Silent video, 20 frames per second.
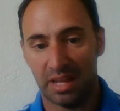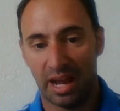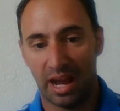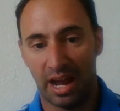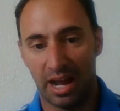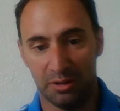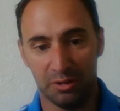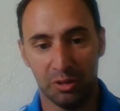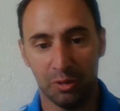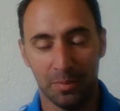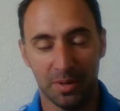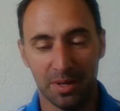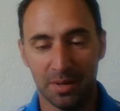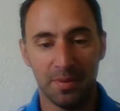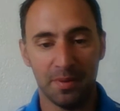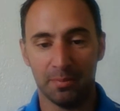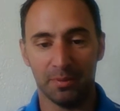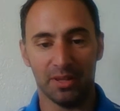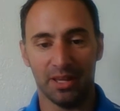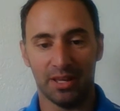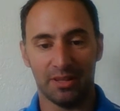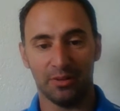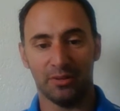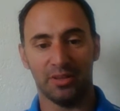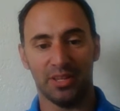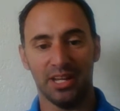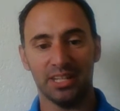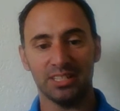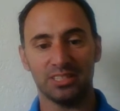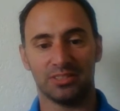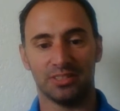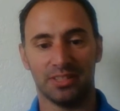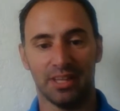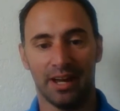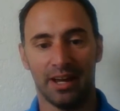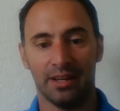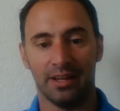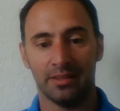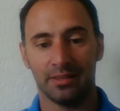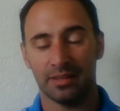I don't know many people that know the answer to
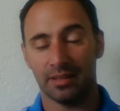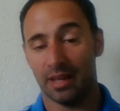that.